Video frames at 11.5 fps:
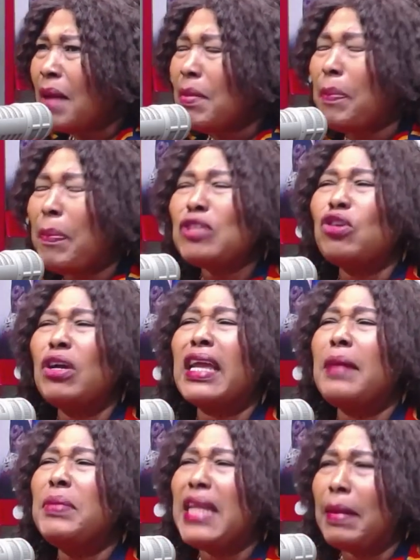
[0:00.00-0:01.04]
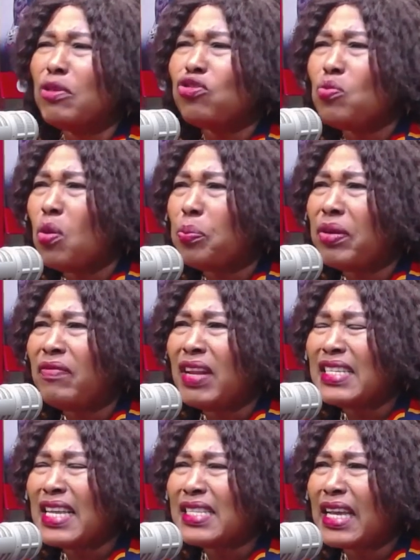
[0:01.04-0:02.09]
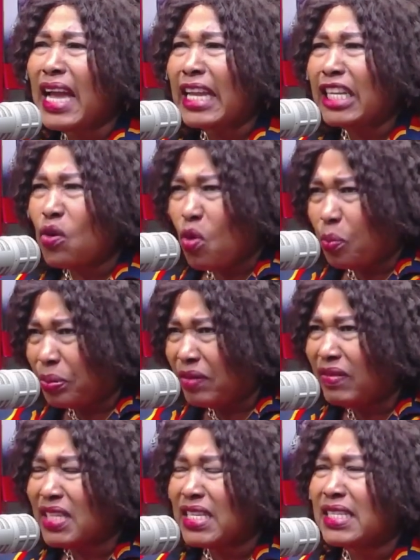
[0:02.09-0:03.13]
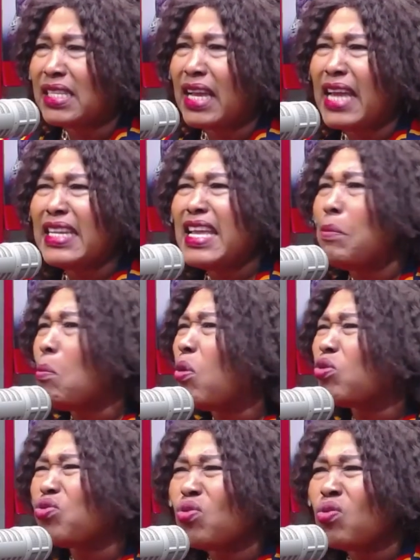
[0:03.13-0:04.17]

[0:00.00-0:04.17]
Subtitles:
The patron can be damaged more privilege as a Ghanaian or privilege as a Ghanaian muscle.